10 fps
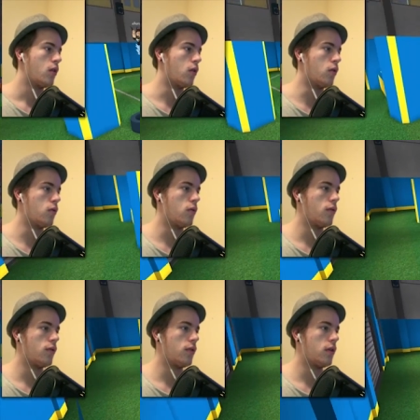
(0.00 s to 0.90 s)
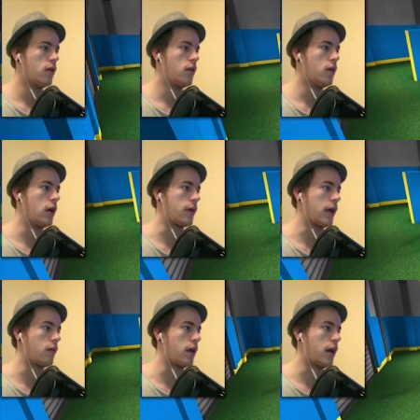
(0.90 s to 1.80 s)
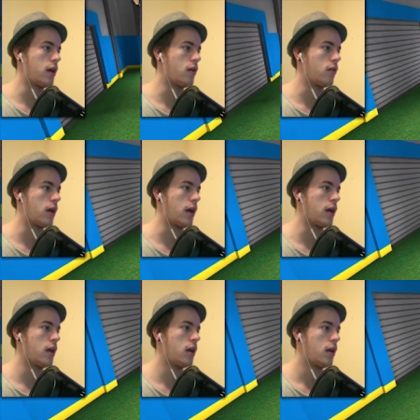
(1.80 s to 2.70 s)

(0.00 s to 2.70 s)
Oh. Okay, okay, okay.